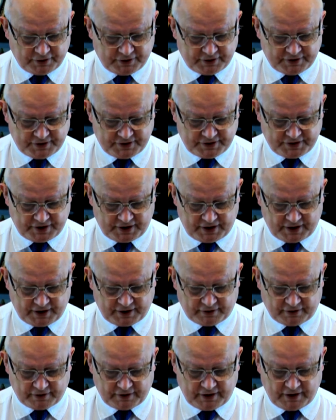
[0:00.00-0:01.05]
the
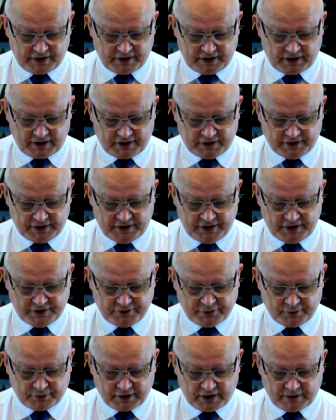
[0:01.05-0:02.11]
design, and he
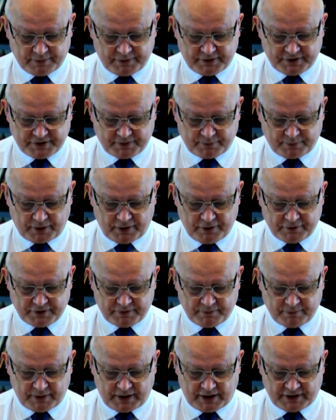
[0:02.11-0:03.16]
took up his abode
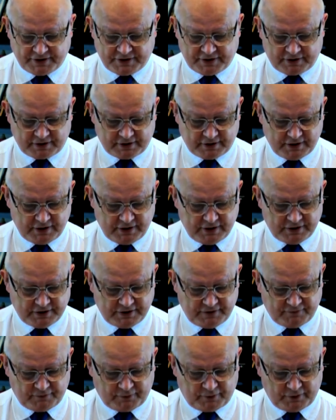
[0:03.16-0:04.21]
in matter,
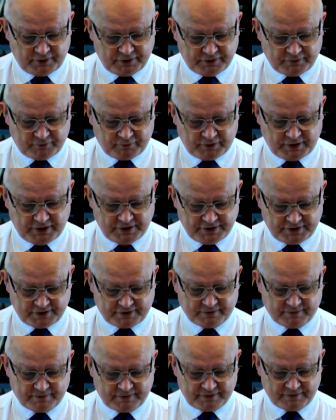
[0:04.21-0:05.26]
devoid of reason.
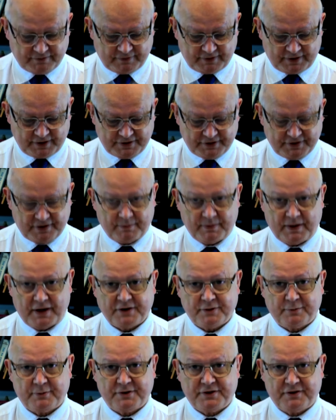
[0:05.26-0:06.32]
Right, so the
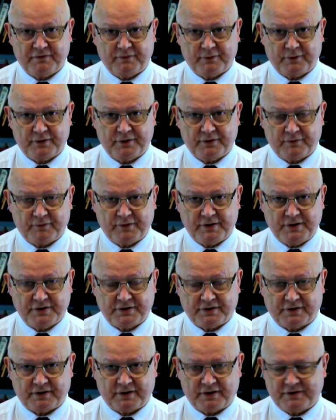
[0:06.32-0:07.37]
matter was devoid of
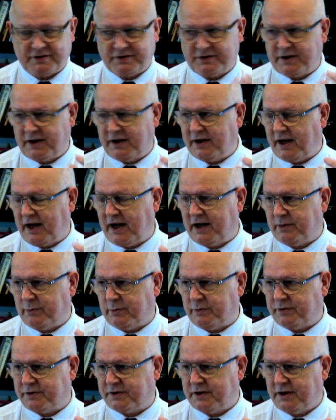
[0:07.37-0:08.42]
reason, just like
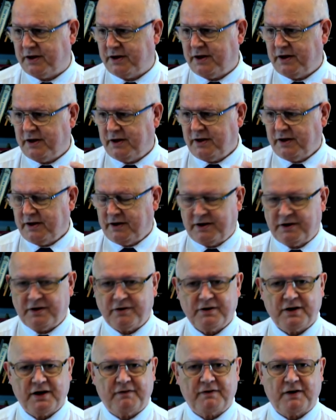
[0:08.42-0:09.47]
animals. They don't
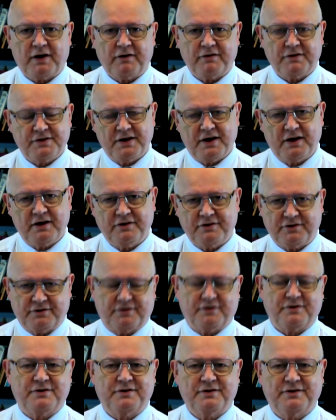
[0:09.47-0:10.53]
have our
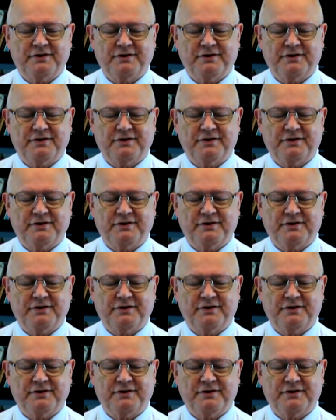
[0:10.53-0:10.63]
intelligence.